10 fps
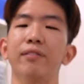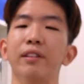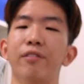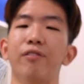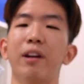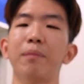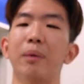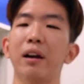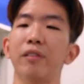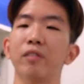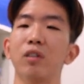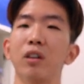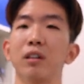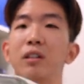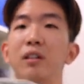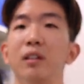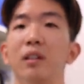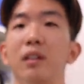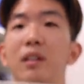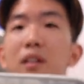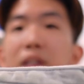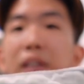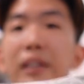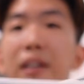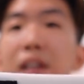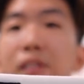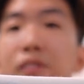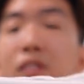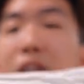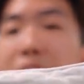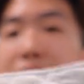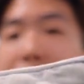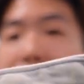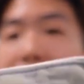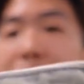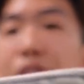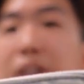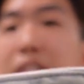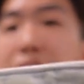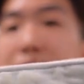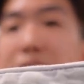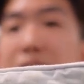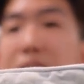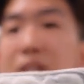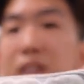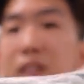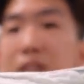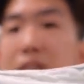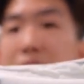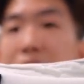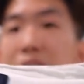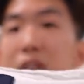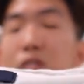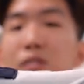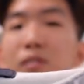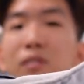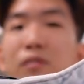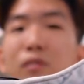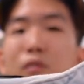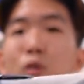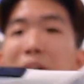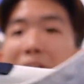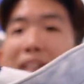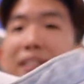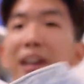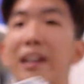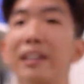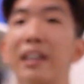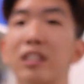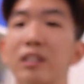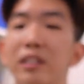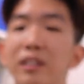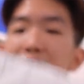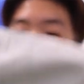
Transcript: even the front part of the collar, it kind of got discoloration. Looks quite unsightly actually,